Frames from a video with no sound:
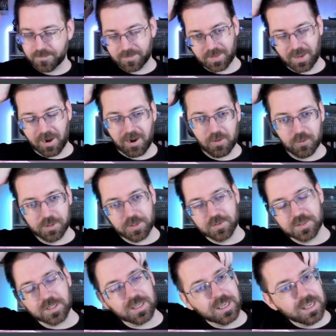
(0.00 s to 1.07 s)
All right, we'll use
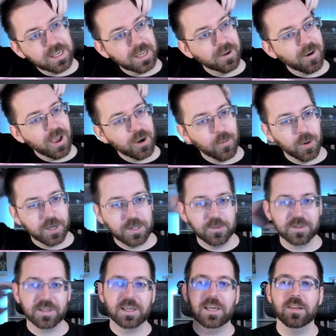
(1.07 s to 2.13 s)
a key here. I don't want to use
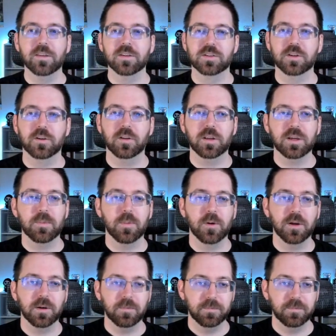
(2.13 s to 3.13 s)
a key this early, but